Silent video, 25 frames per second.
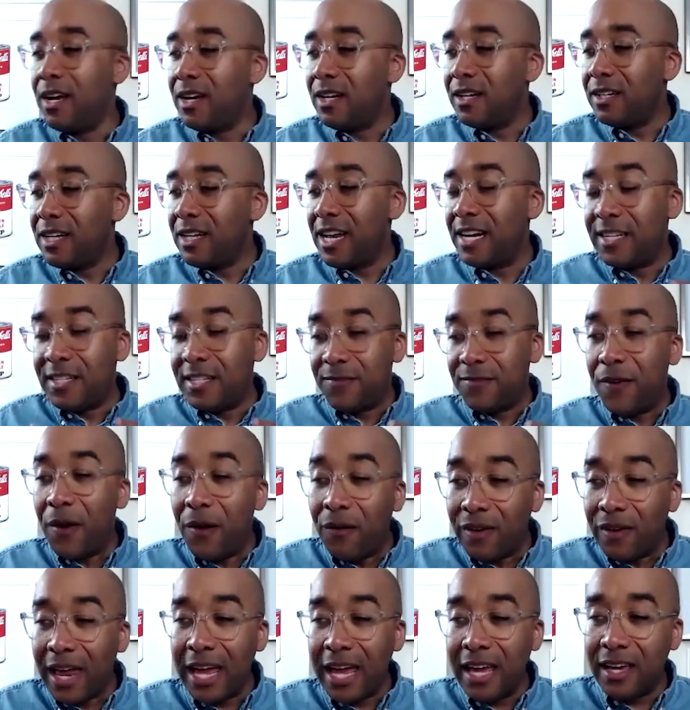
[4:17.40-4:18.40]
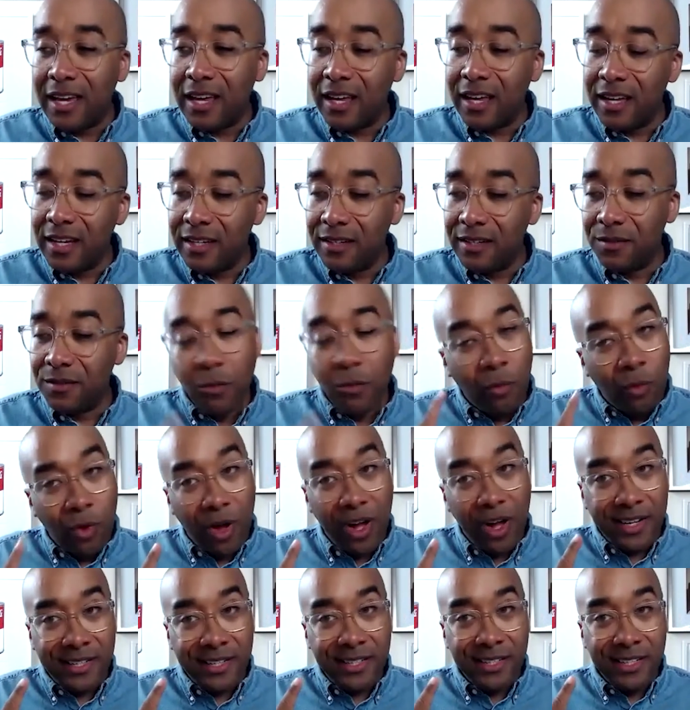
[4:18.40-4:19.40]
And I just felt like,
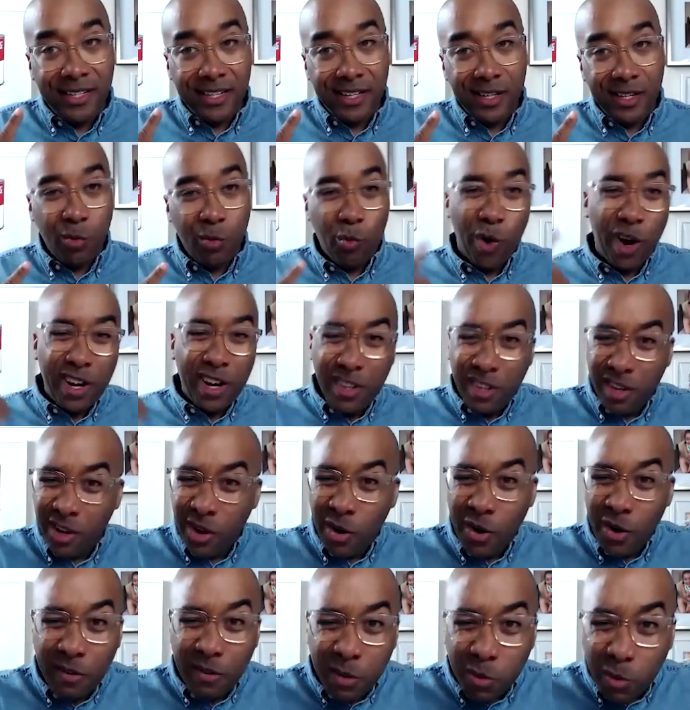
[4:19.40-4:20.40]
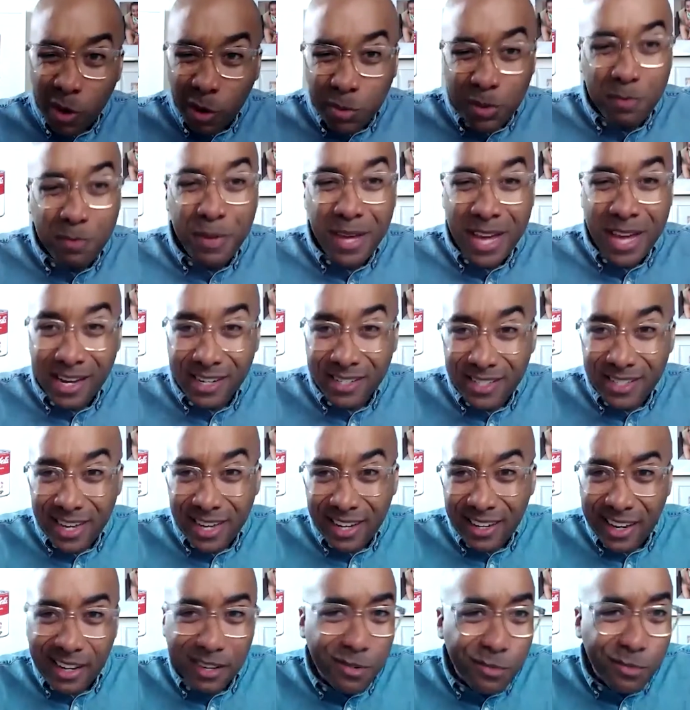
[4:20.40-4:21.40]
one, where do you go after work with Beyonce?
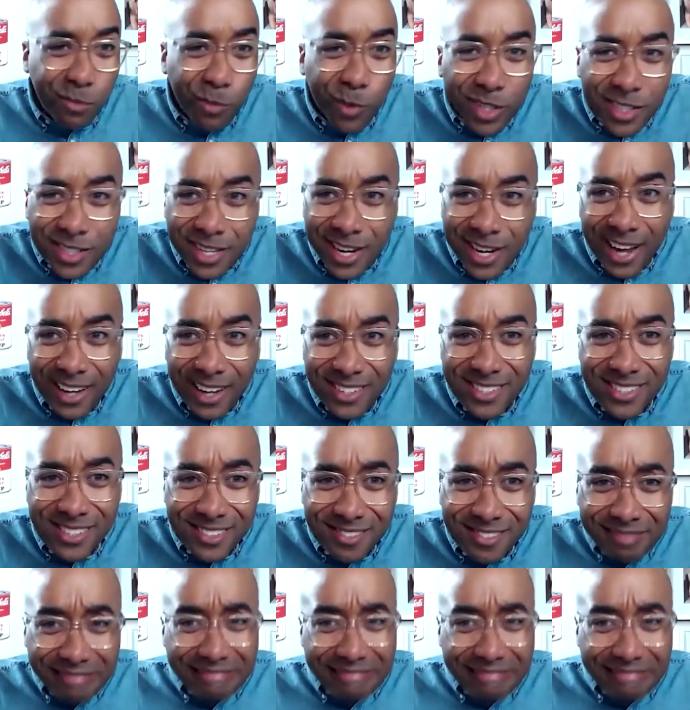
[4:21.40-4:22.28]
Like, what's next?